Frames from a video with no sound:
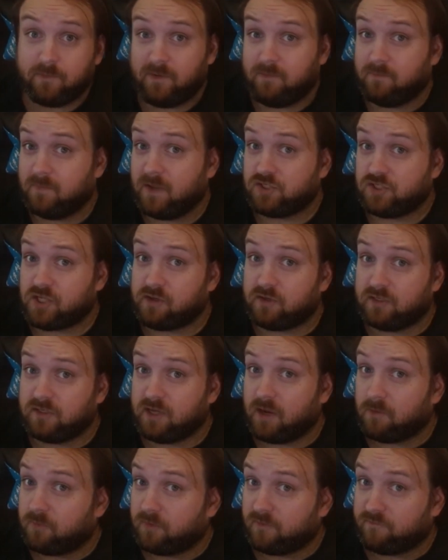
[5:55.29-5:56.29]
to be mentioned a
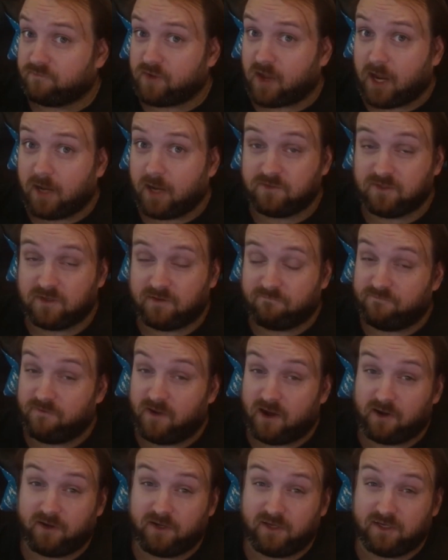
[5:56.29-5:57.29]
number of times in
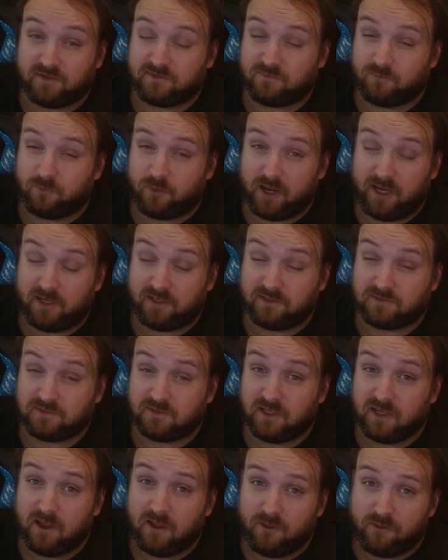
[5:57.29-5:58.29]
various
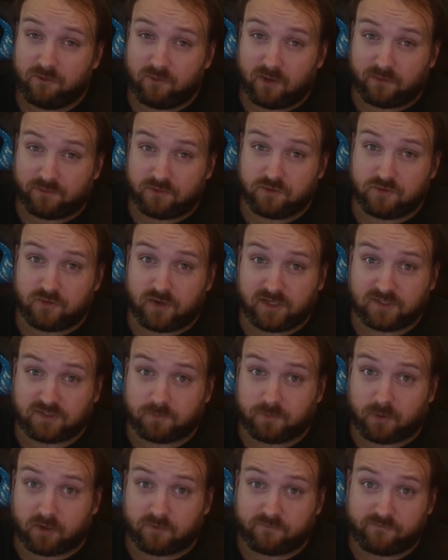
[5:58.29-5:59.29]
ways throughout the
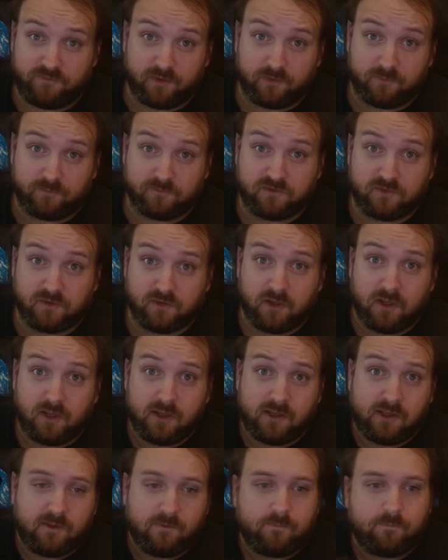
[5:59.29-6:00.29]
Jurassic Park films.
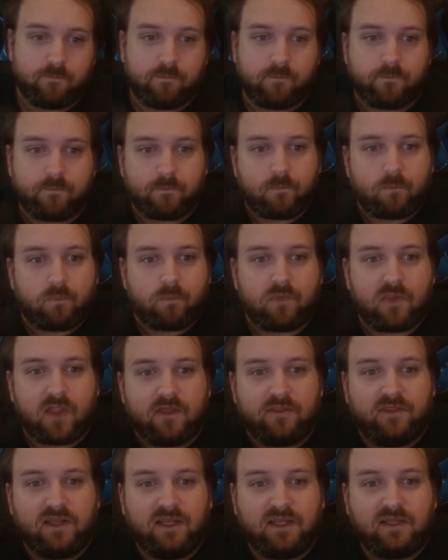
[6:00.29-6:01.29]

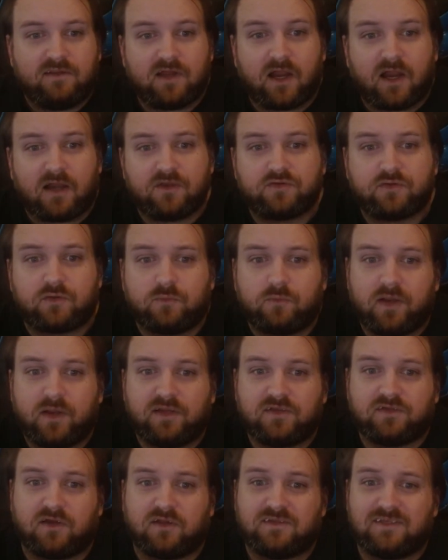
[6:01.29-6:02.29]
The dinosaur
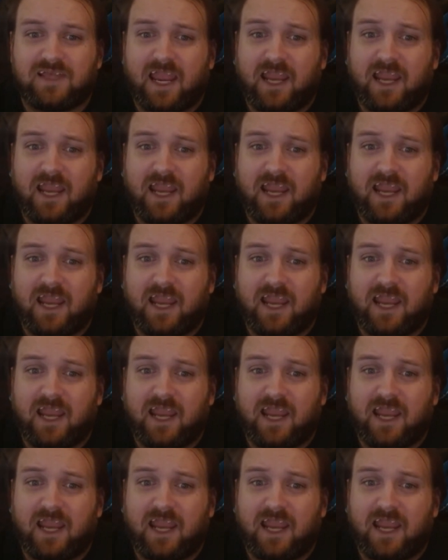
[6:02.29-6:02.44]
renaissance